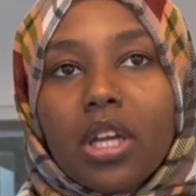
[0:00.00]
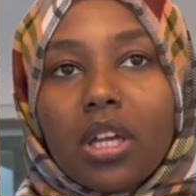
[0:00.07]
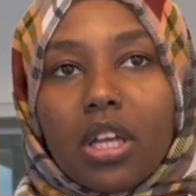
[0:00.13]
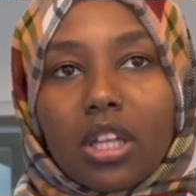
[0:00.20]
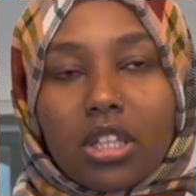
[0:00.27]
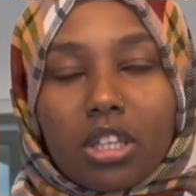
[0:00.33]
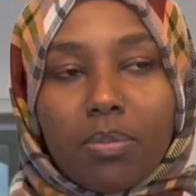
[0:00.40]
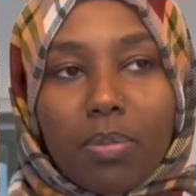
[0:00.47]

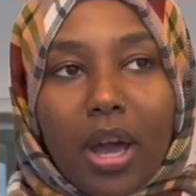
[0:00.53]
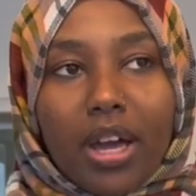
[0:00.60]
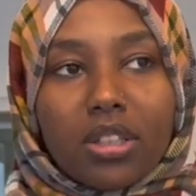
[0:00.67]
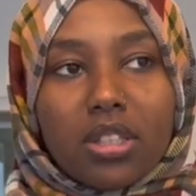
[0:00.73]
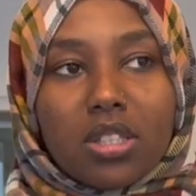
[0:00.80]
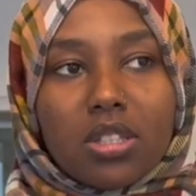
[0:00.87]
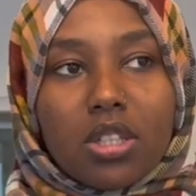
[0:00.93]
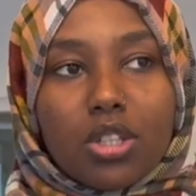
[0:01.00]
It
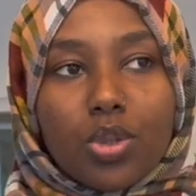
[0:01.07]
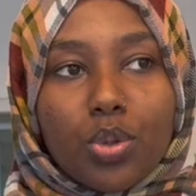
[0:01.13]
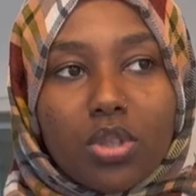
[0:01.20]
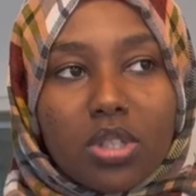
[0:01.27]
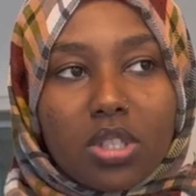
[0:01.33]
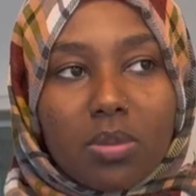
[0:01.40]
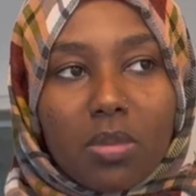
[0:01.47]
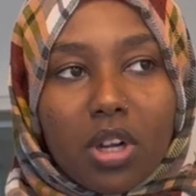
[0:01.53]
impacts the
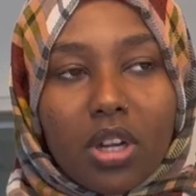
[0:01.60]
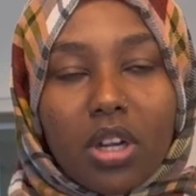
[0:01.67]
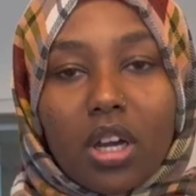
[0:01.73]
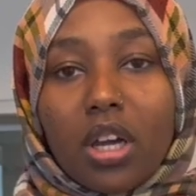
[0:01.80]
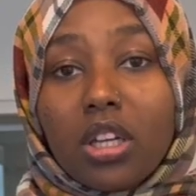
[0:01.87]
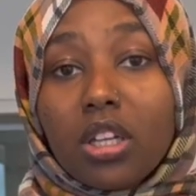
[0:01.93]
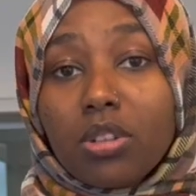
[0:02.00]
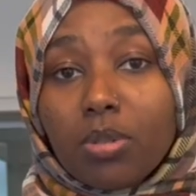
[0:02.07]
tourism area
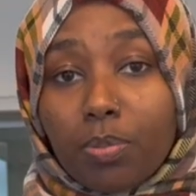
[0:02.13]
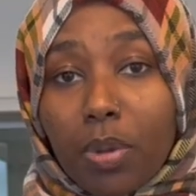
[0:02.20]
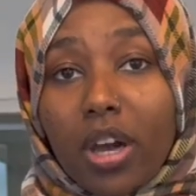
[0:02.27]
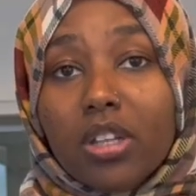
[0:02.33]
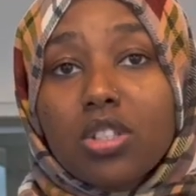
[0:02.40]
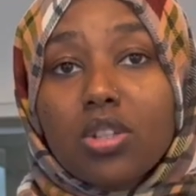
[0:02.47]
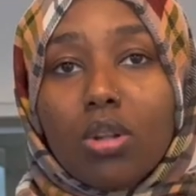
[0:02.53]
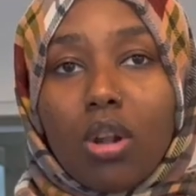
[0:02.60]
and it
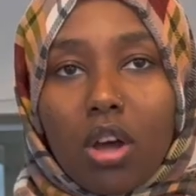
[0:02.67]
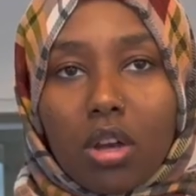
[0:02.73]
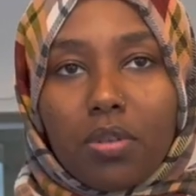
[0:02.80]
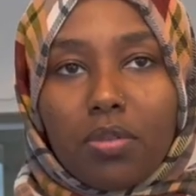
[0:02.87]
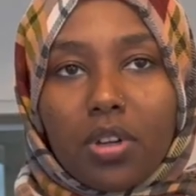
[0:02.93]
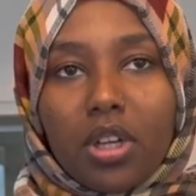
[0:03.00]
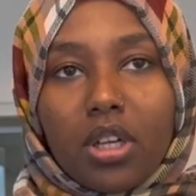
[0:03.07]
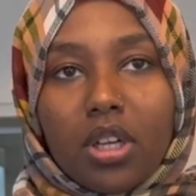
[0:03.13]
impacts a lot
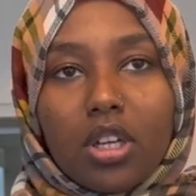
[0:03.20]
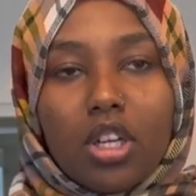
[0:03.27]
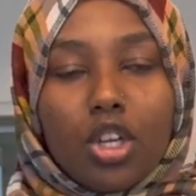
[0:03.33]
of area.